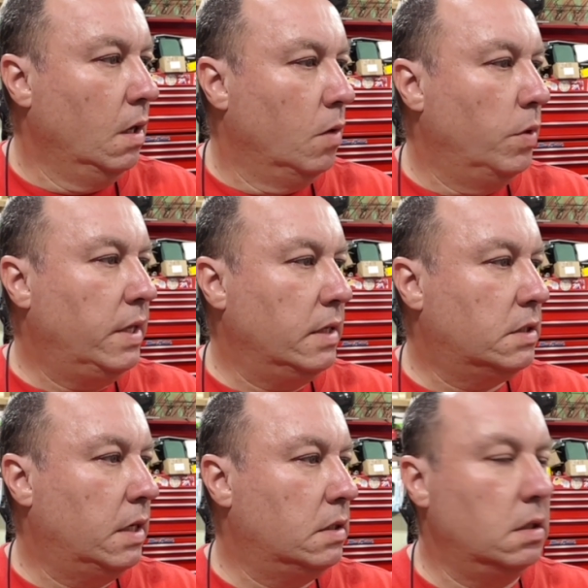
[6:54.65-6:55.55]
With that
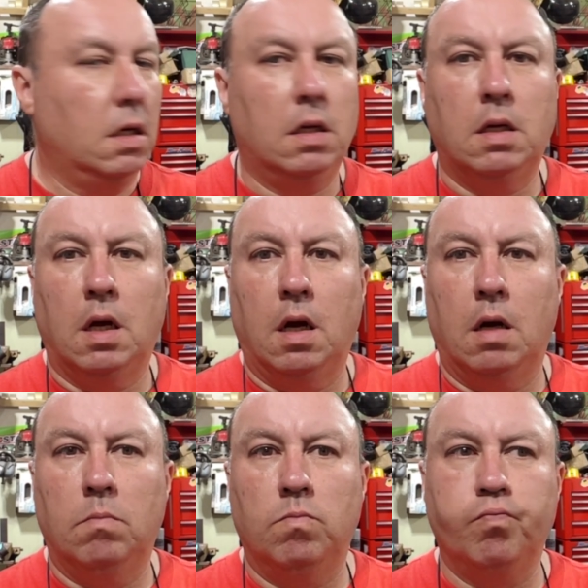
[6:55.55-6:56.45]
said,
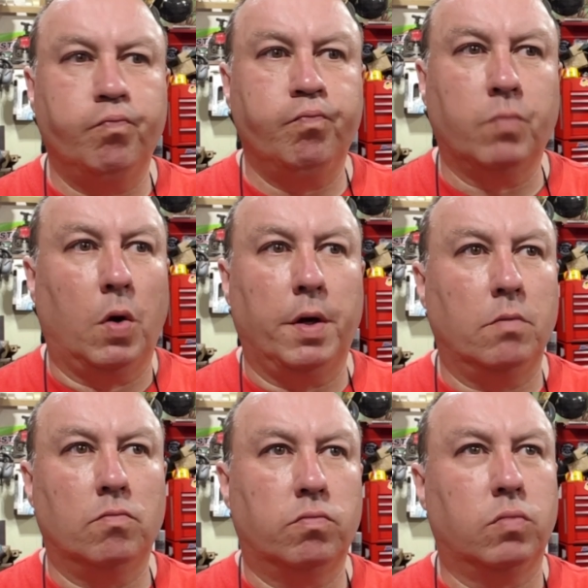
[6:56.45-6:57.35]
then
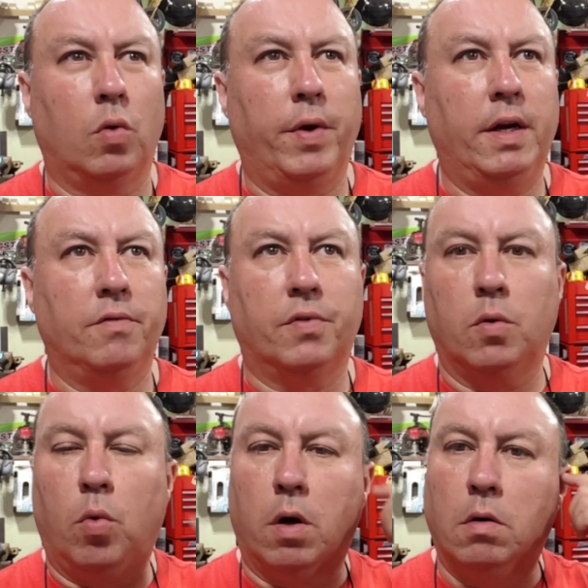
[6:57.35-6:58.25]
we're waiting for
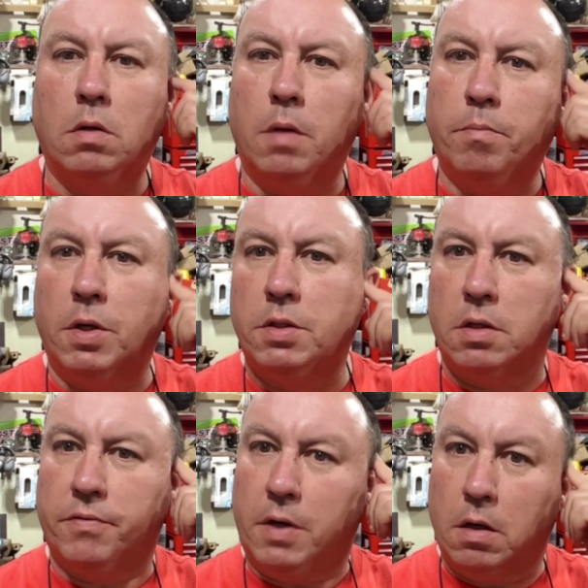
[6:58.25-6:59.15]
water hookup, much
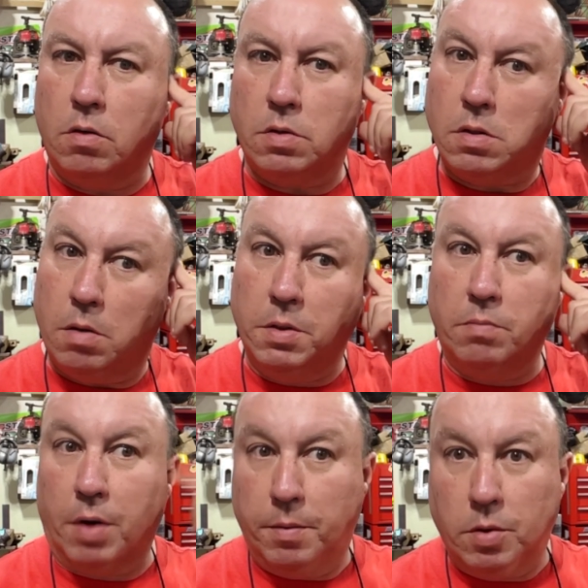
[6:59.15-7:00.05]
stuff in our house. So I'll be
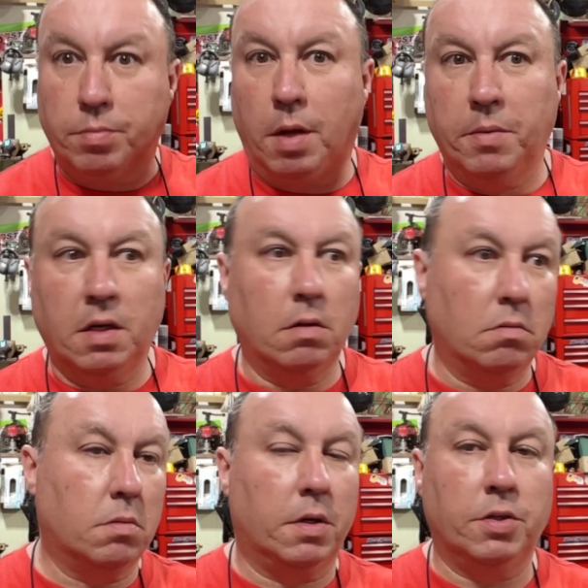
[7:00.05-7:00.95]
probably doing plumbing
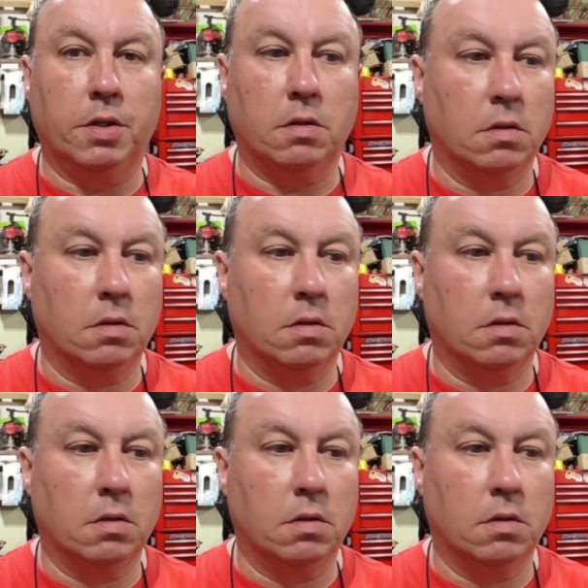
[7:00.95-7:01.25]
and some other shit